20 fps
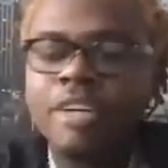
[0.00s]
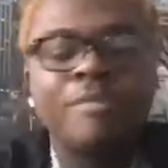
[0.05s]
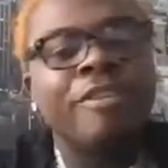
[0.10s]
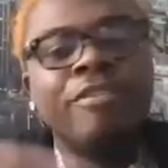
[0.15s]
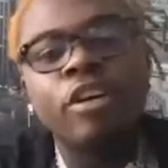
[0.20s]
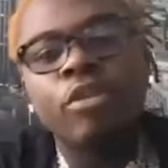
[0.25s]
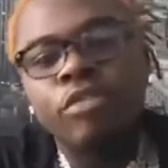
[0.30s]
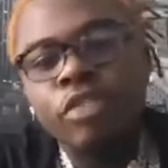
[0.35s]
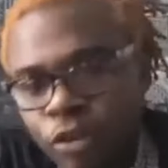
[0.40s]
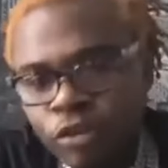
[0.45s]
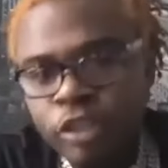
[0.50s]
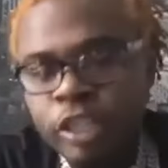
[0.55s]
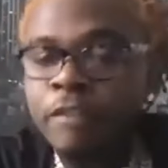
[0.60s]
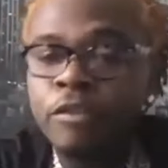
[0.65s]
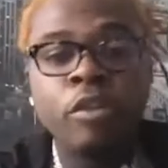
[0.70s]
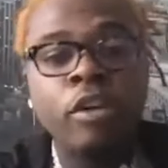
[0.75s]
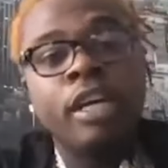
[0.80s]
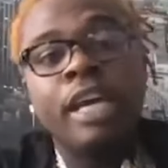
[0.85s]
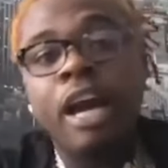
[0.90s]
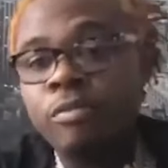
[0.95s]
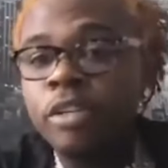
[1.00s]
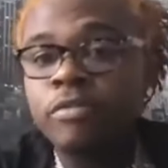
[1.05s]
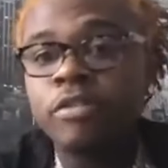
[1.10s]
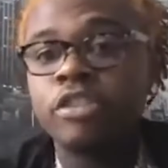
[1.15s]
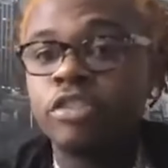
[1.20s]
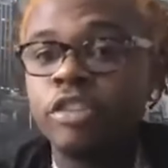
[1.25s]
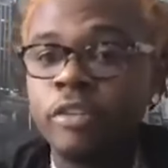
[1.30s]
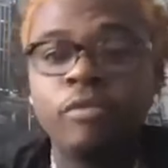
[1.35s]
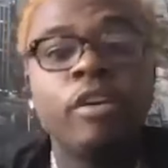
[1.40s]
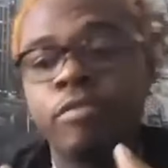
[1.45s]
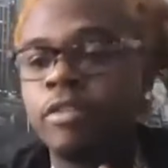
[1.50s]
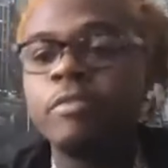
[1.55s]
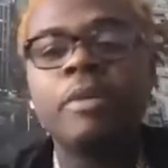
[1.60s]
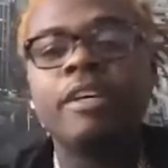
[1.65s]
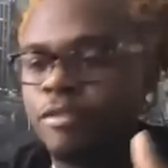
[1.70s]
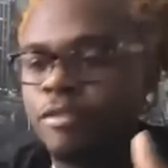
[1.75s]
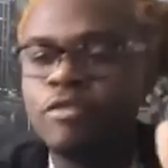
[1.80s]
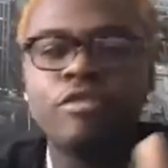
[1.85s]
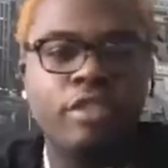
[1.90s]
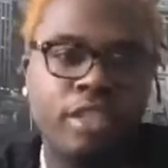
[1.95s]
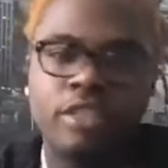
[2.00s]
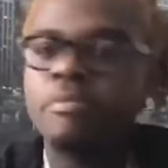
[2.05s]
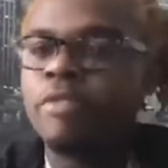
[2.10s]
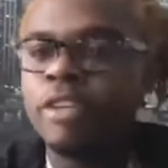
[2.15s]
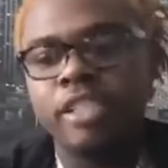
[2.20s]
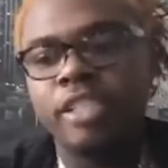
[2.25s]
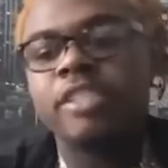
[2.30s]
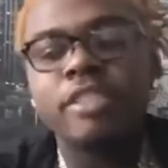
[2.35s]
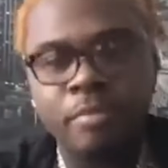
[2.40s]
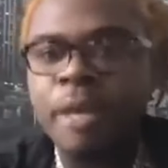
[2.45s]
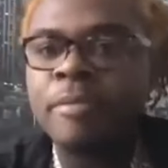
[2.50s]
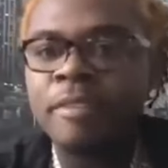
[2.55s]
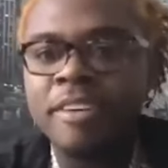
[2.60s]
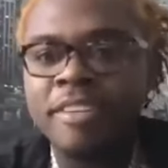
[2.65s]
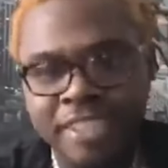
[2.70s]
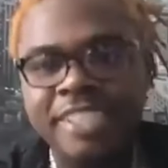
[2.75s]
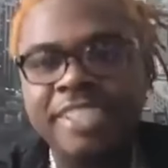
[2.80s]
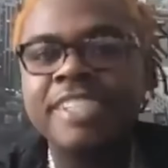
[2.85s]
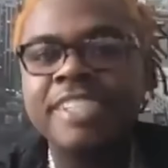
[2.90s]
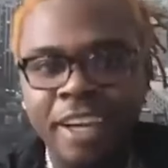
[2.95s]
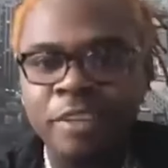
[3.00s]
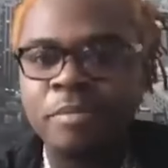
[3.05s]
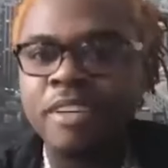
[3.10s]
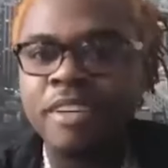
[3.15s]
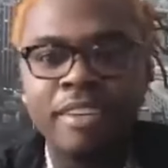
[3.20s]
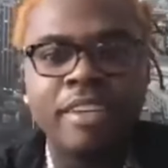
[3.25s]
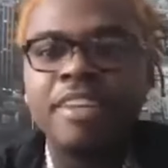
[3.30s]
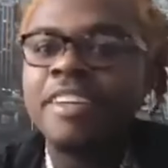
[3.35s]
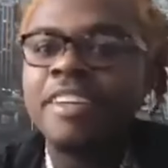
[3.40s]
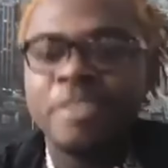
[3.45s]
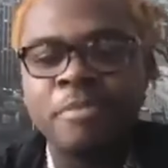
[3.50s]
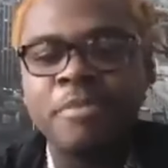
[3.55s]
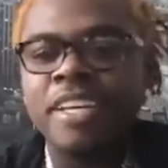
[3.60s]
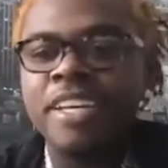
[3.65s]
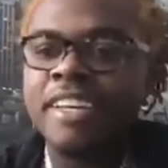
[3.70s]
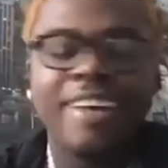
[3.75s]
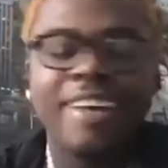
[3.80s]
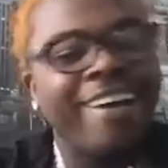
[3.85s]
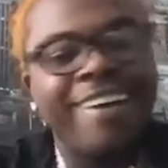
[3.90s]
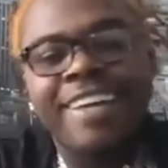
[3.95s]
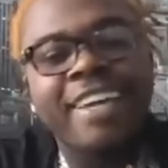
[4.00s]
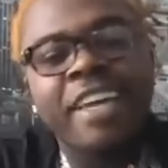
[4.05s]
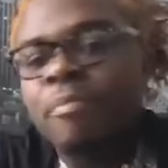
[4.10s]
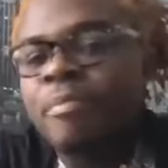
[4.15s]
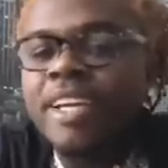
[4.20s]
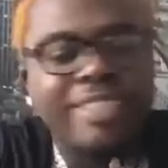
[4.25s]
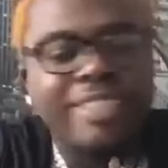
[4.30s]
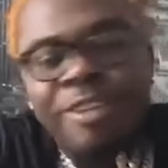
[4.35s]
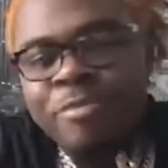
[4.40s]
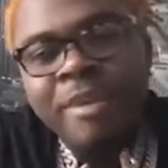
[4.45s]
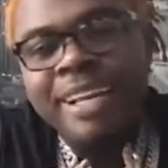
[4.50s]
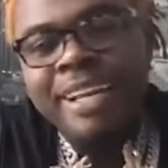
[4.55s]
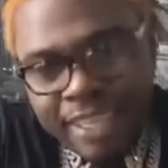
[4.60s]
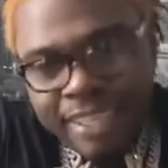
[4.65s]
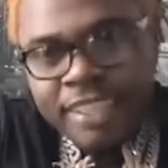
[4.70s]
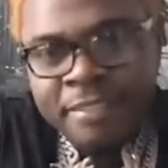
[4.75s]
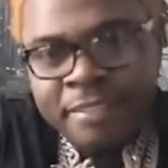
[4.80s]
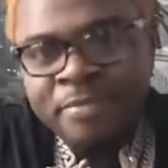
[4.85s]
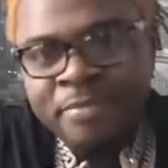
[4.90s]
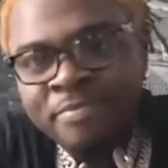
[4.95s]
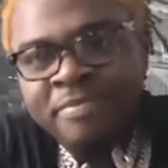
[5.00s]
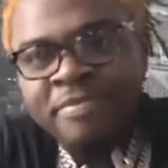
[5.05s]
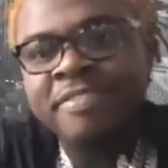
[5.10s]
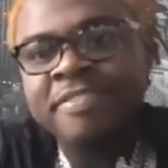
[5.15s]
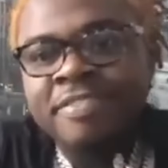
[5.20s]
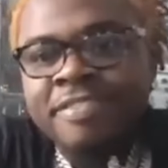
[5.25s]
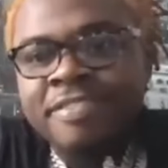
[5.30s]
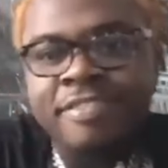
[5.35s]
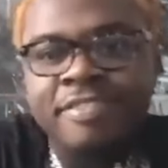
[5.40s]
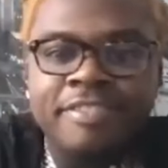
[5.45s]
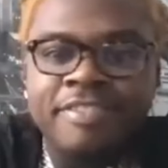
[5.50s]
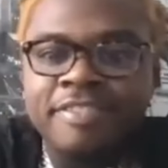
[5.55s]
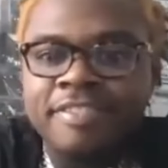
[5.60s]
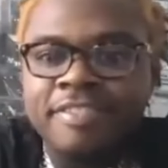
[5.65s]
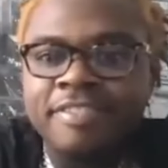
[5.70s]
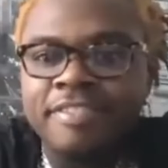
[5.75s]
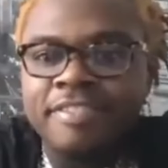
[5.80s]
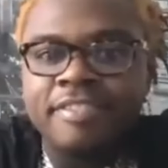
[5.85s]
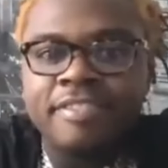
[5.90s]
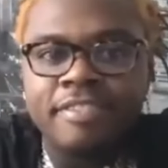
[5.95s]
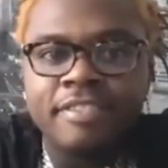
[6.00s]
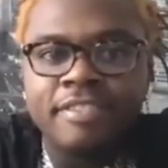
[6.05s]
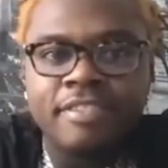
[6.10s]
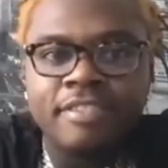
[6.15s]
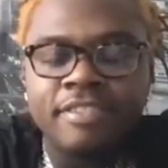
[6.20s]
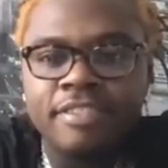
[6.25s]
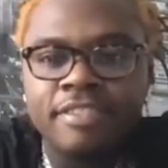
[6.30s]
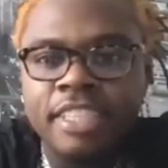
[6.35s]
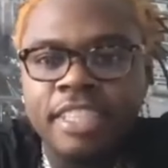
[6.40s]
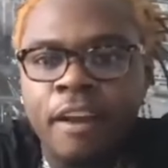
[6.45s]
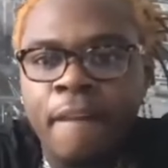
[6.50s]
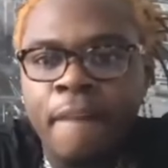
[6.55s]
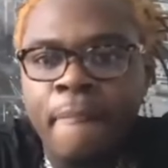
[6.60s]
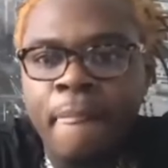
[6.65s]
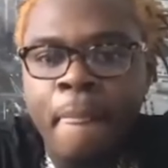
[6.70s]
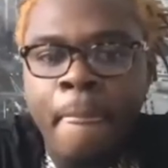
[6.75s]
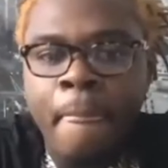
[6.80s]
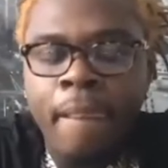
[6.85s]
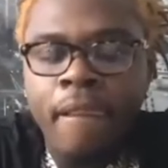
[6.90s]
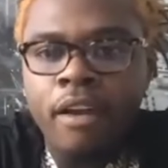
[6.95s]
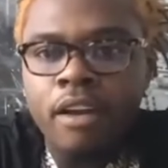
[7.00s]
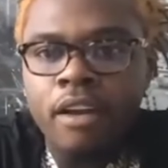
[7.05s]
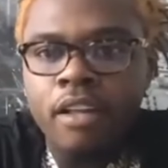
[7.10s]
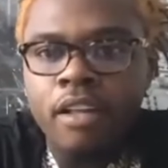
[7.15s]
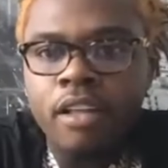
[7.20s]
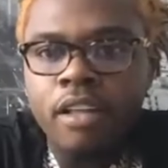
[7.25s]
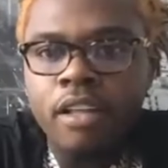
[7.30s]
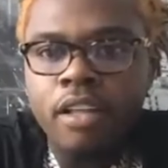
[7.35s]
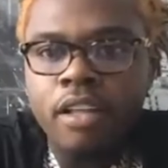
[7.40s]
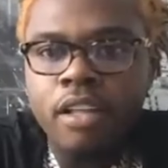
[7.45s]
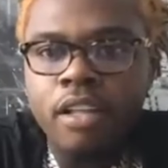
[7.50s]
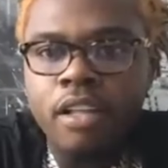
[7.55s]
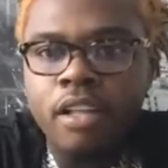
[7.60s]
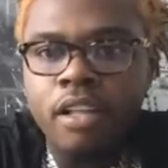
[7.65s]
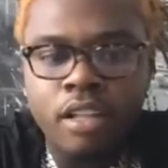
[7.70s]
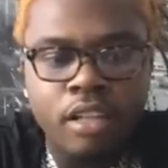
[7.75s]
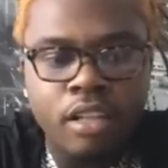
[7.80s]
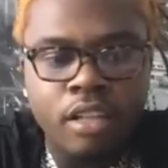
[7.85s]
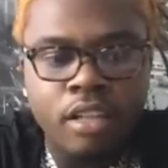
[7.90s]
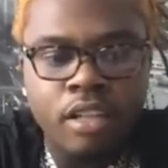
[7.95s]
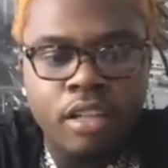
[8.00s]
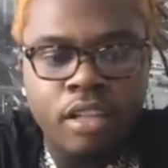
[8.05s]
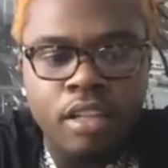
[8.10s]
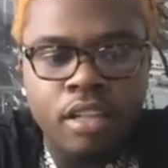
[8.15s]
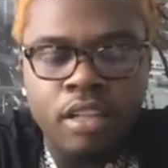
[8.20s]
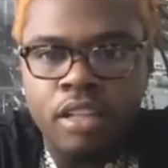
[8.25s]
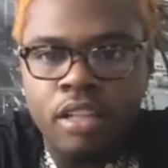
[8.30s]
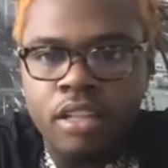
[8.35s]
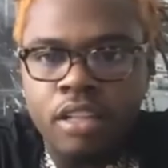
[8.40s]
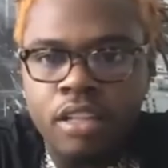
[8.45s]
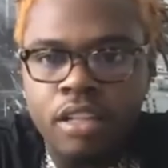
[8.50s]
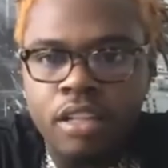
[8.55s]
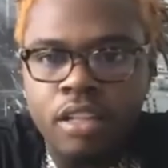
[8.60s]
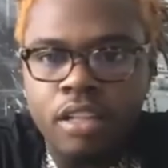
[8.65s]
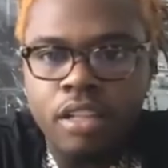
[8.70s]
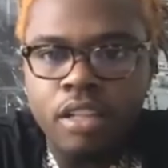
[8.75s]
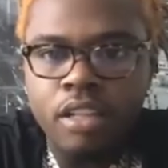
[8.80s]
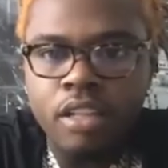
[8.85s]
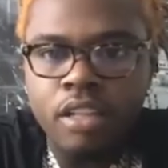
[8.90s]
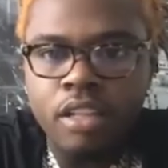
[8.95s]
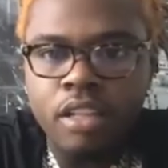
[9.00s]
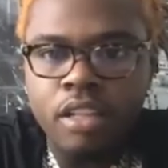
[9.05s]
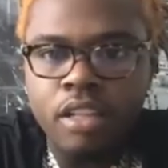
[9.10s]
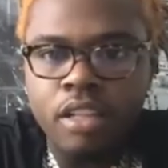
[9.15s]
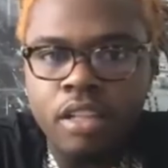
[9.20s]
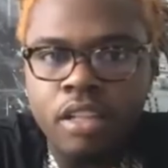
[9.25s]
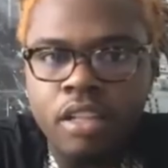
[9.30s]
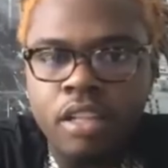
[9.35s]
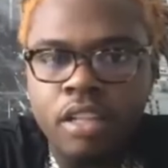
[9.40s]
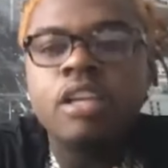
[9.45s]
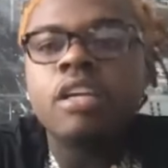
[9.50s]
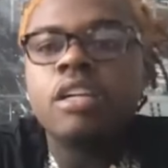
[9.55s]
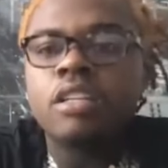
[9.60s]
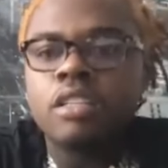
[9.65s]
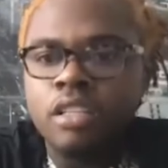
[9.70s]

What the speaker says: basically what's happening. But it seems like there's definitely some fades that's going to have to get caught. But what do y'all think about this now that Young Thug